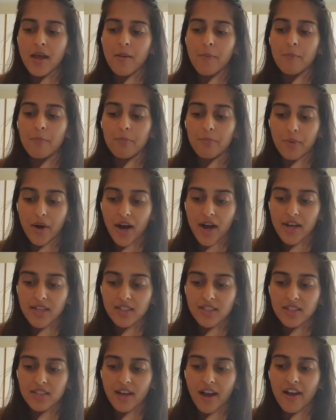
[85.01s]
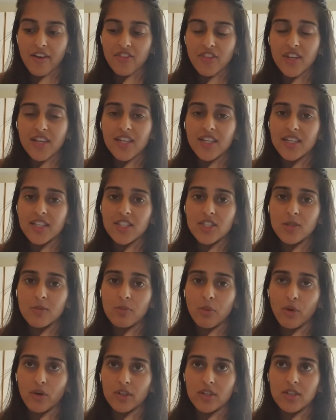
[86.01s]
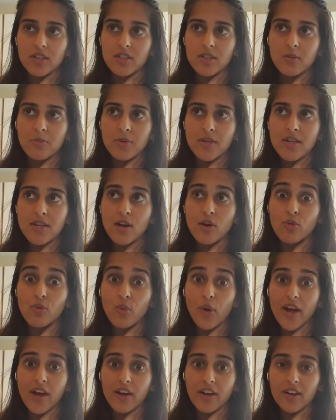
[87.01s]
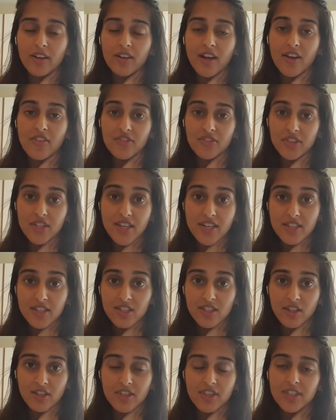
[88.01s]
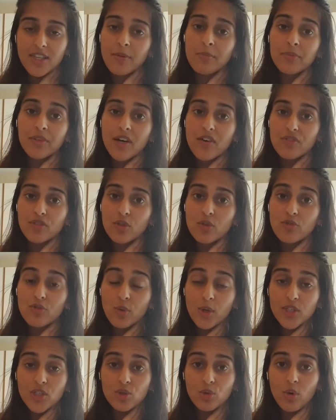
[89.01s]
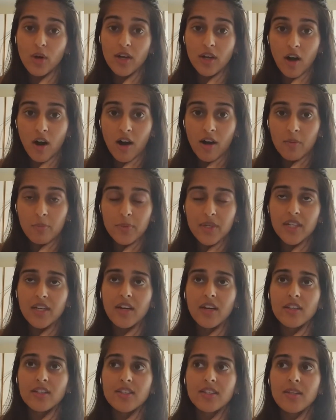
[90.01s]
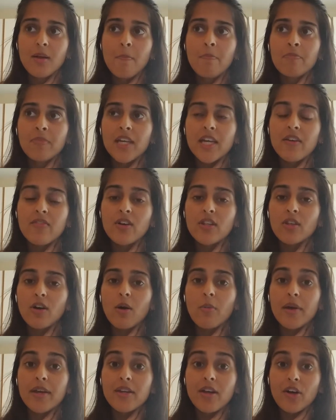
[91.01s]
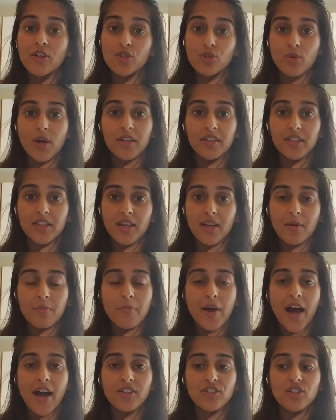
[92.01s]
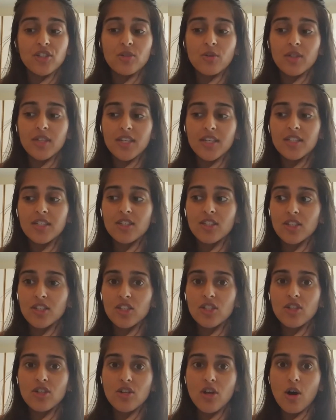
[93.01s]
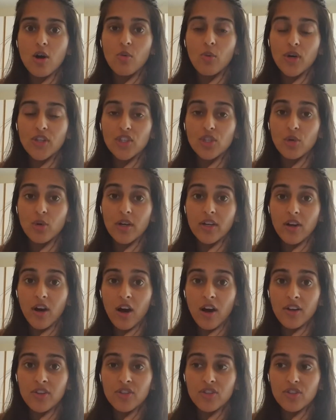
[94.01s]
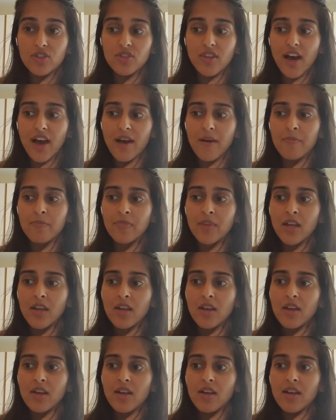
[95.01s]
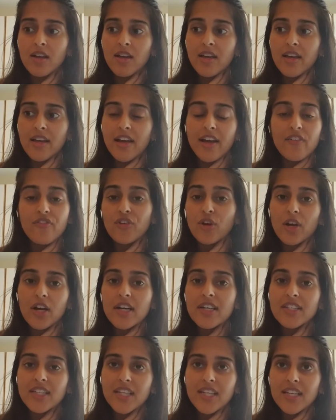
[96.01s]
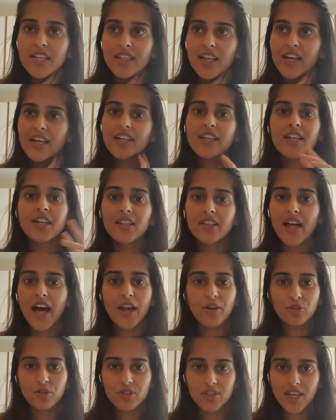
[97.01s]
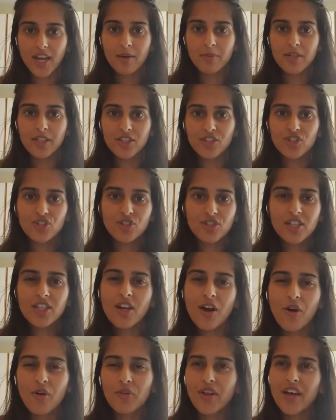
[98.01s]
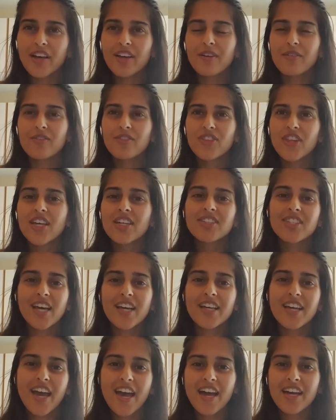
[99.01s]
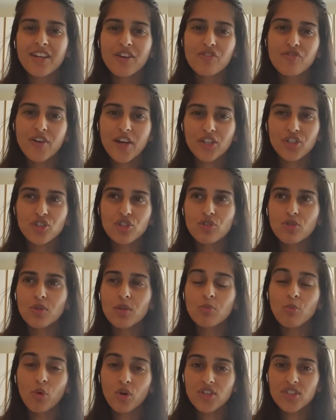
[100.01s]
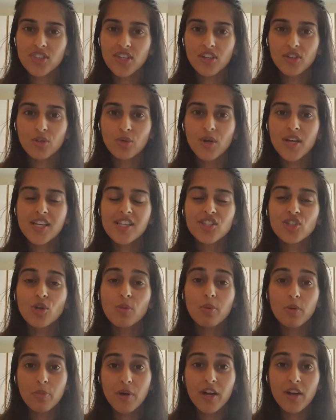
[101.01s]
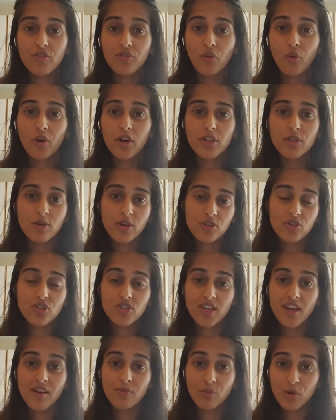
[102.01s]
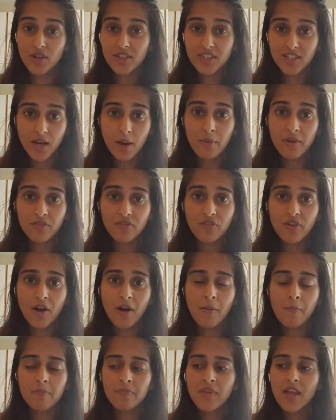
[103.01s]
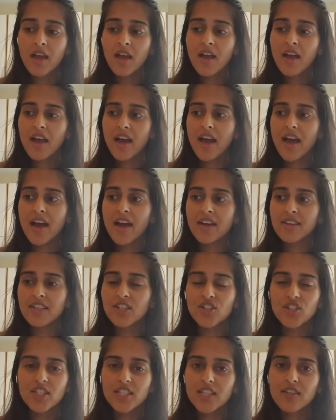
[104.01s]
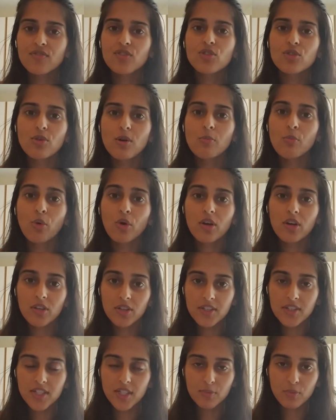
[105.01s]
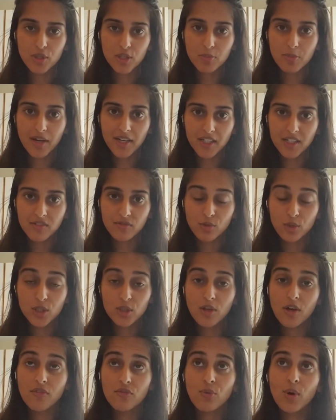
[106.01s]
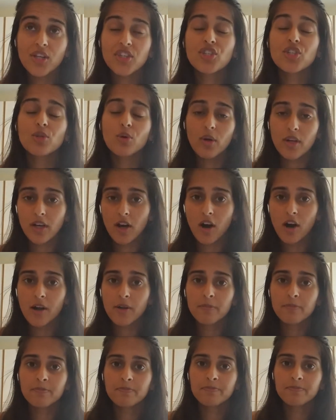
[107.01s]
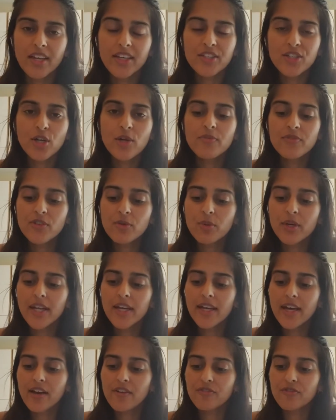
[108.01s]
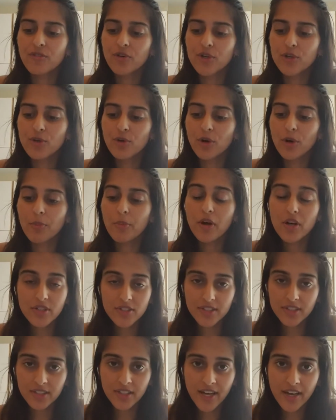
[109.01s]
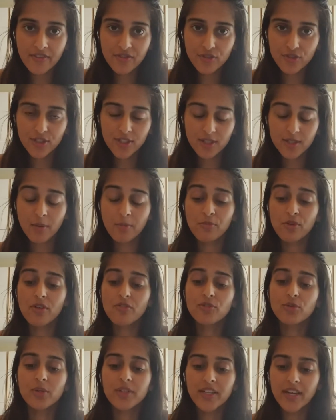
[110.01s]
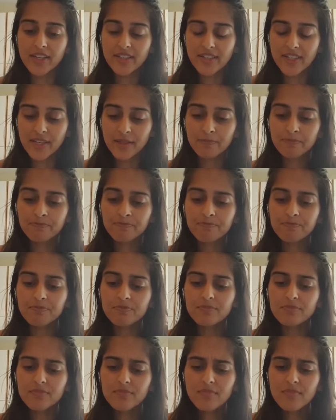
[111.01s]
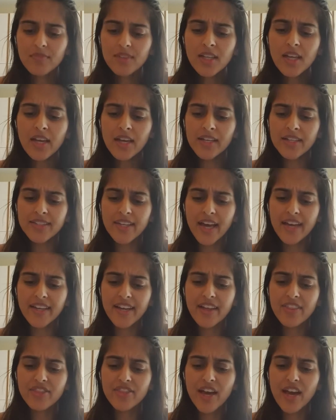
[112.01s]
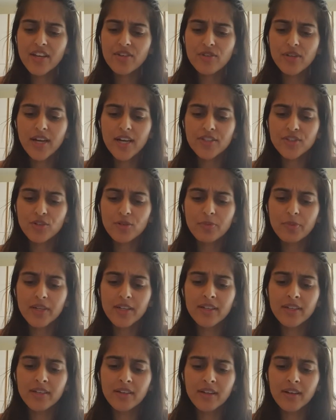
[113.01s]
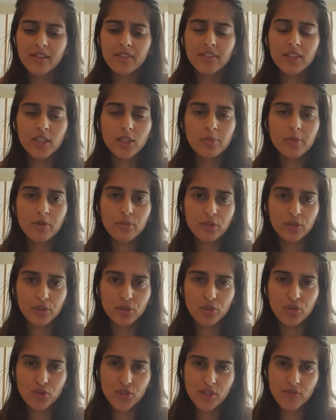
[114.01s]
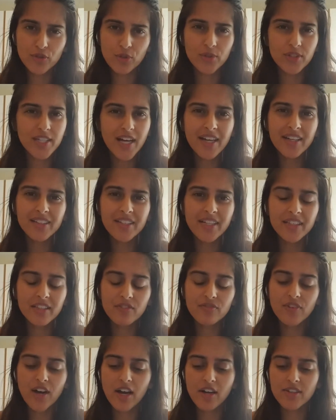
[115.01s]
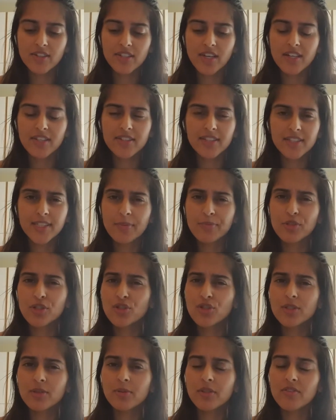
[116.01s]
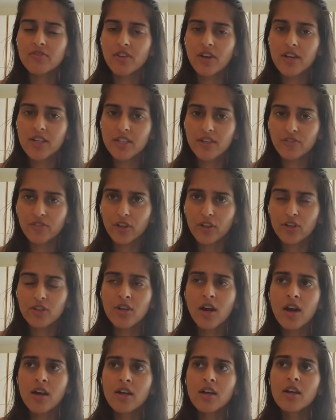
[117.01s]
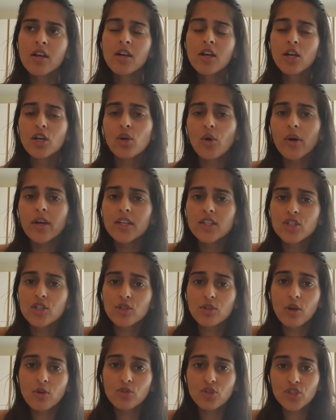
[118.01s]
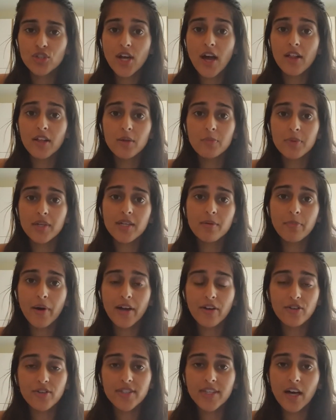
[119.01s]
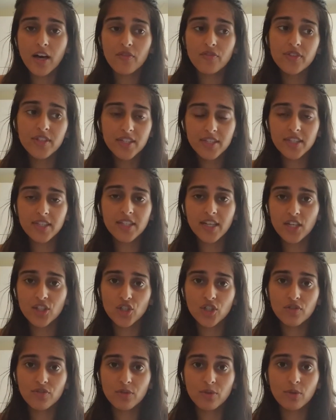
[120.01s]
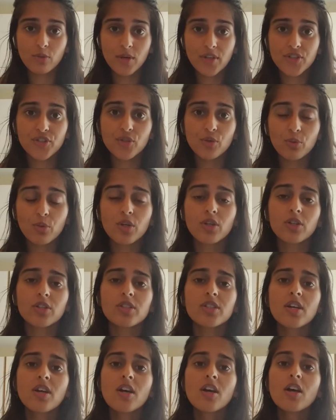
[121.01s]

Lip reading: But I think it is important to be aware, at least on some level, of what's going on because even though it may not directly impact you, it is good to know what's going on so that if there is any like collateral damage, you know, like things that can affect you in more subtle ways, you're prepared for it, you understand where it's coming from, and it just gives you a more holistic perspective of what's going on. In terms of what I get for your personal life for September of 2018, is I get that you guys are being a little bit reclusive. So it's kind of like the fire signs, except you're doing something very different. You're not going into your own shell and being by yourself and disengaging from the rest of the world.